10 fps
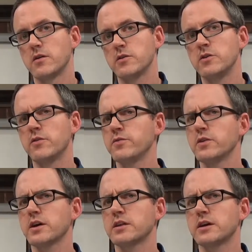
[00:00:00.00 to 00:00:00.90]
You don't feel
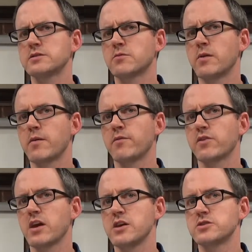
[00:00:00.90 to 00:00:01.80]
like that's a
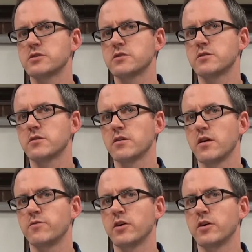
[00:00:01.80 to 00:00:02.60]
ramification of